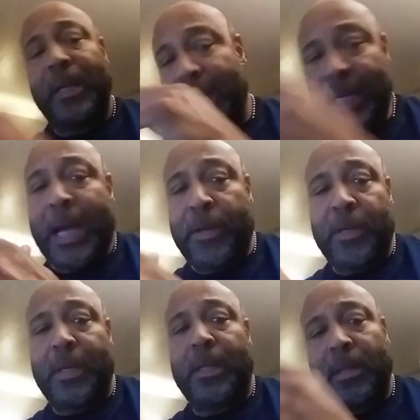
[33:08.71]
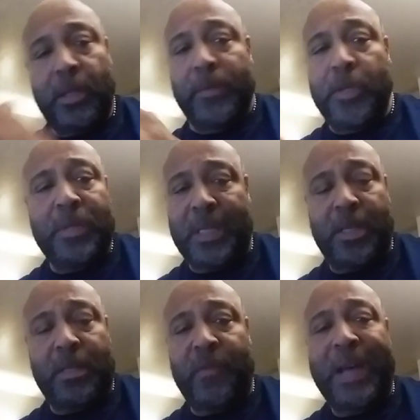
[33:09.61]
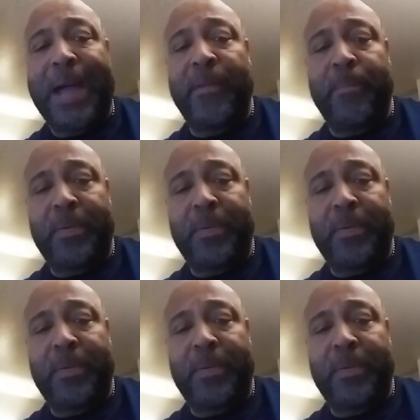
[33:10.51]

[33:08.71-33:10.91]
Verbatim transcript: and how you can use it to survive in